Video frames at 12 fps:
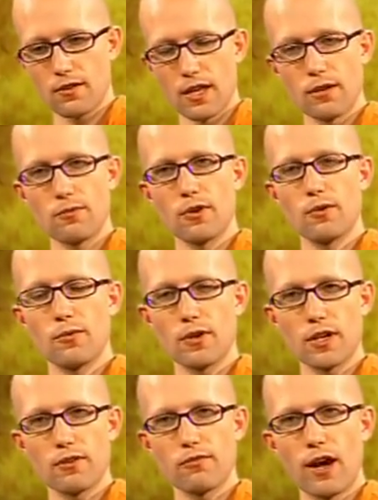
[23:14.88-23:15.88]
then we'll, we'll
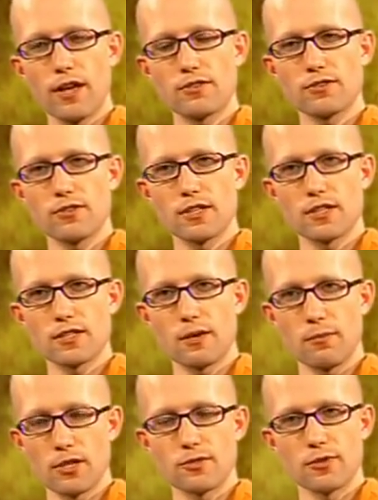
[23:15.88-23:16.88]
give rise to this
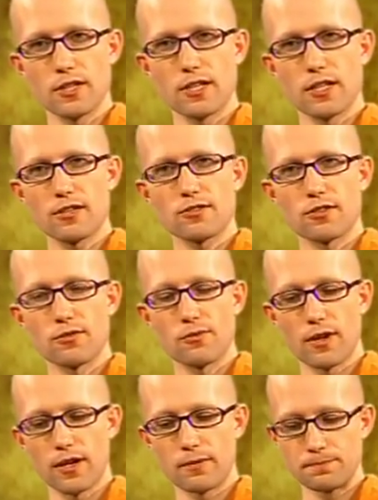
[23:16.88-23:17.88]
habitual addiction
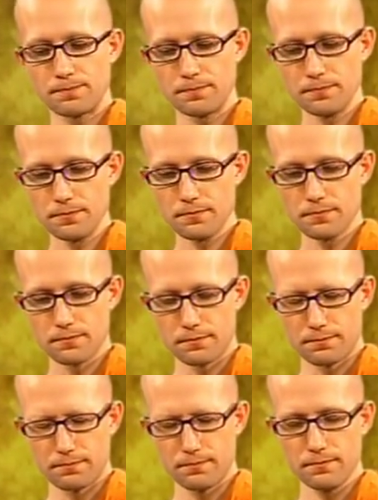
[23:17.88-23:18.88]
where
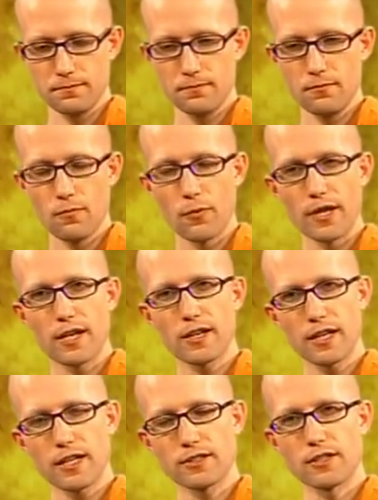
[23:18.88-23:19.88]
we
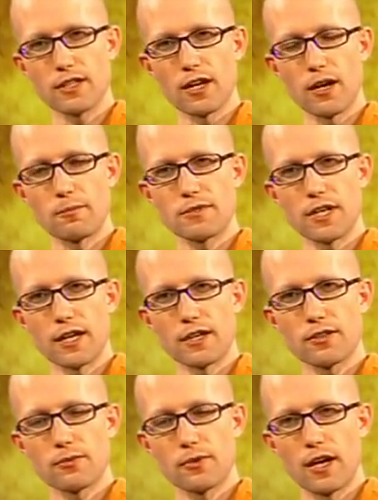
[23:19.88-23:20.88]
cling to the object,
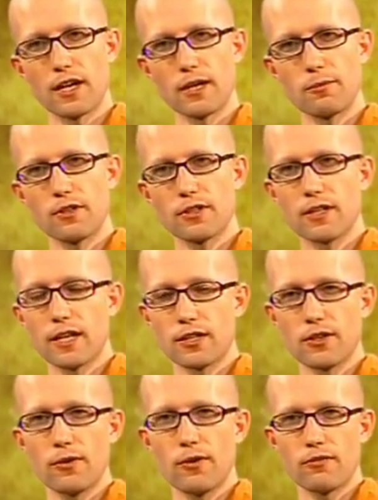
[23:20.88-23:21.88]
we're unable to let
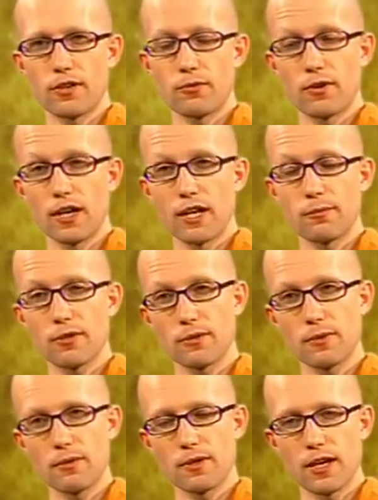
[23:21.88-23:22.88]
go of it, we're unable
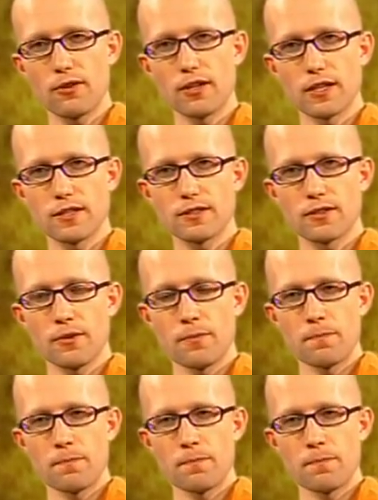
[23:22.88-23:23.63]
to be without it,